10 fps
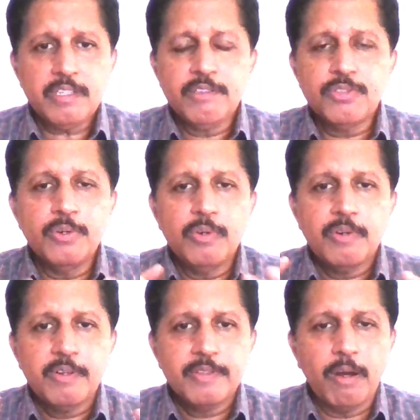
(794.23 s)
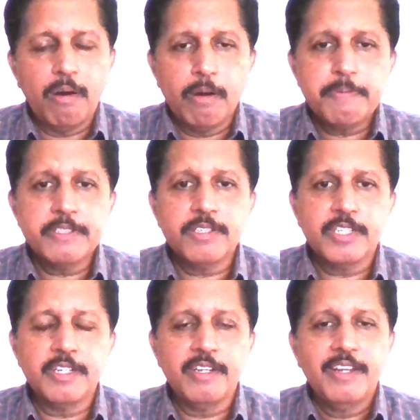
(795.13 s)
So the
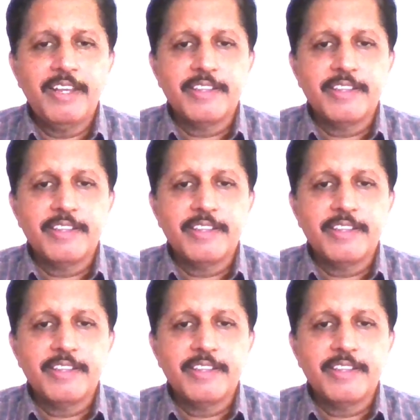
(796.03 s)
opposition,